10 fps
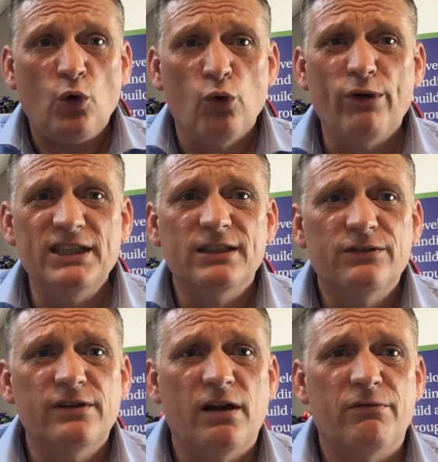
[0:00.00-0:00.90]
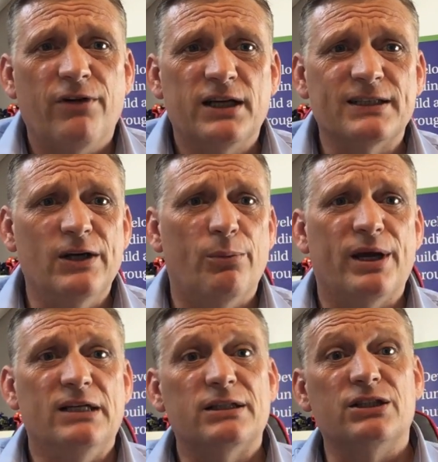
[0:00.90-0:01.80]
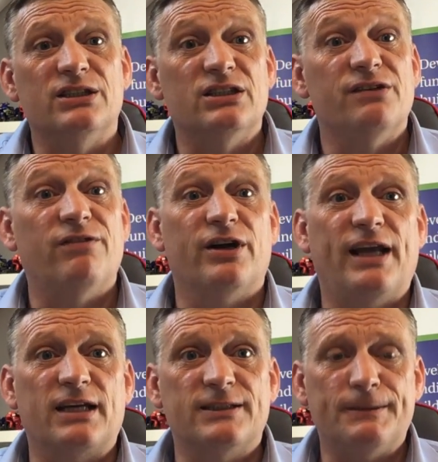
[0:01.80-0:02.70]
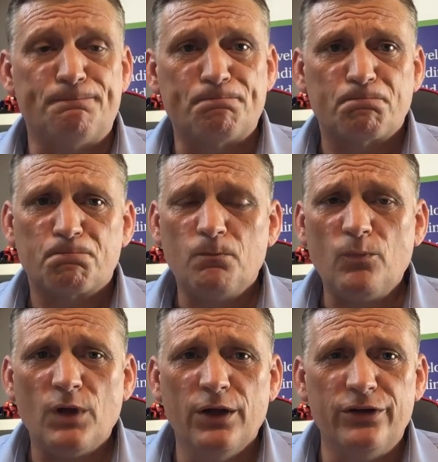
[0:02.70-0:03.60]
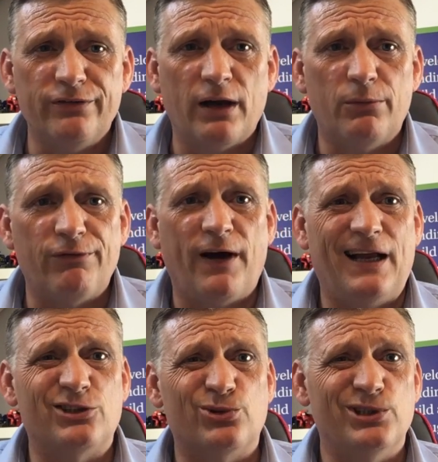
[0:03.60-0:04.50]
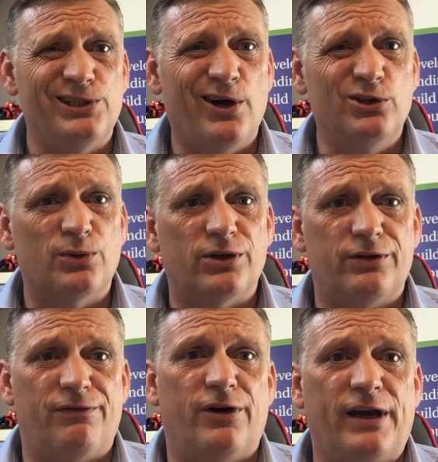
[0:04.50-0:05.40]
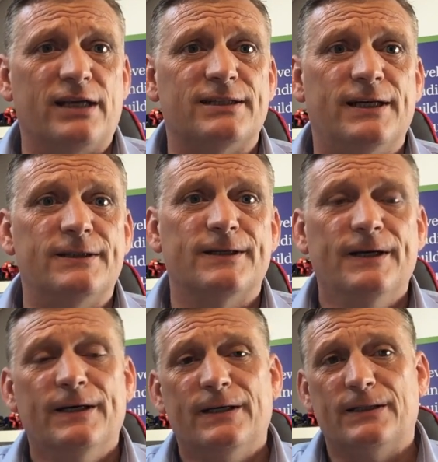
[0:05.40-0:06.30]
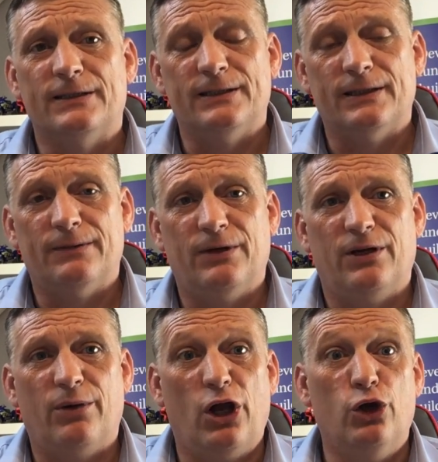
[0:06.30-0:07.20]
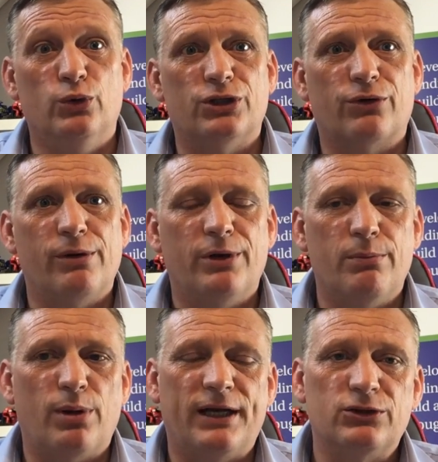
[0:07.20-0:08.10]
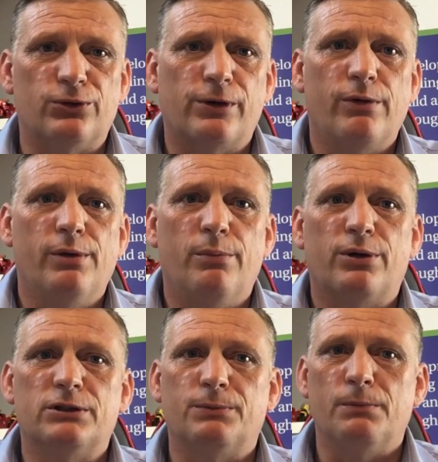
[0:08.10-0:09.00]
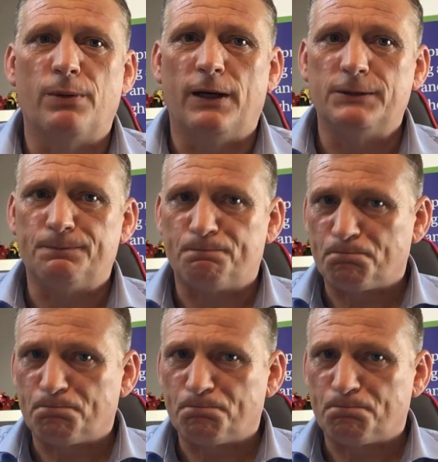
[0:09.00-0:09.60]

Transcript: or raising the development finance a little bit easier because there's a defined exit, and the development finance always knows what the defined exit is because there's a loose agreement in place or an agreement in principle in place.